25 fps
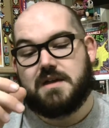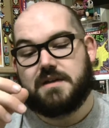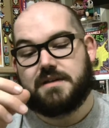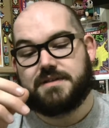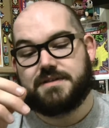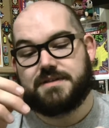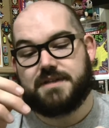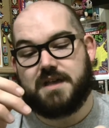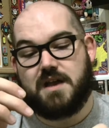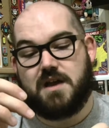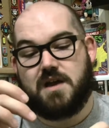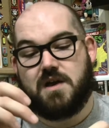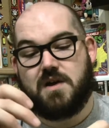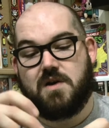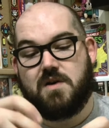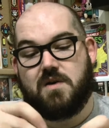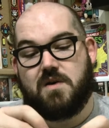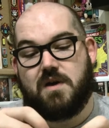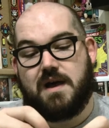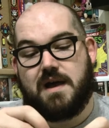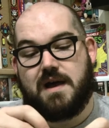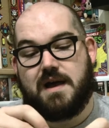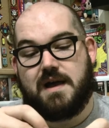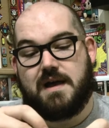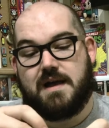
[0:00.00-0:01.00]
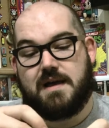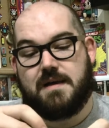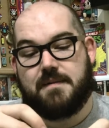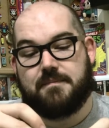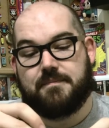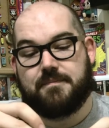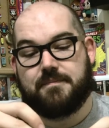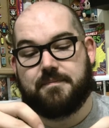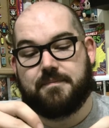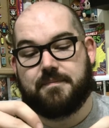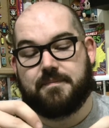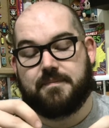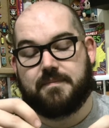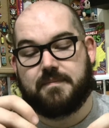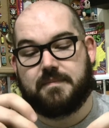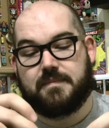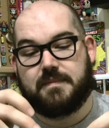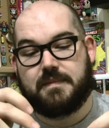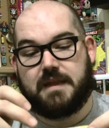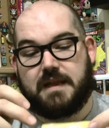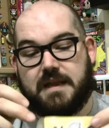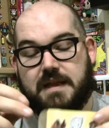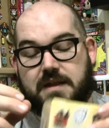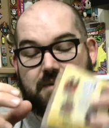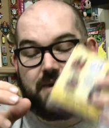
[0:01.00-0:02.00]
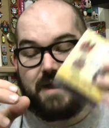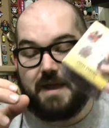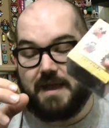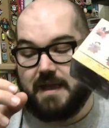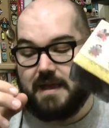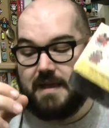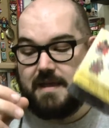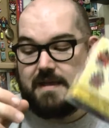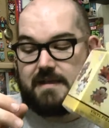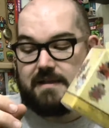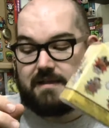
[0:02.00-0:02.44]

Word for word: So um, anyway,